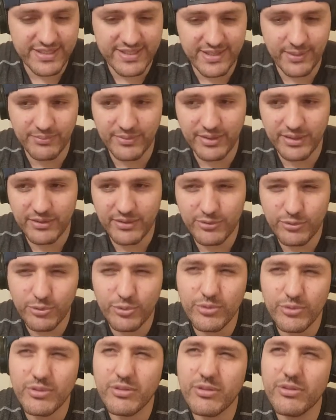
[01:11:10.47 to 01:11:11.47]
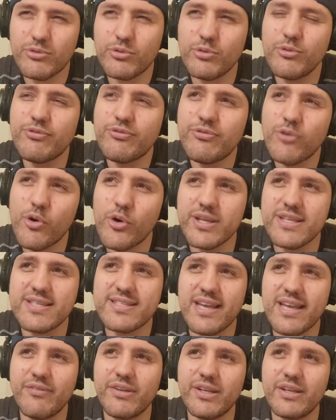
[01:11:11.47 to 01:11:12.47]
something, two
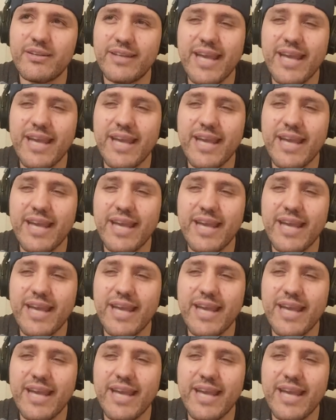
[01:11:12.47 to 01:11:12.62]
forty-seven.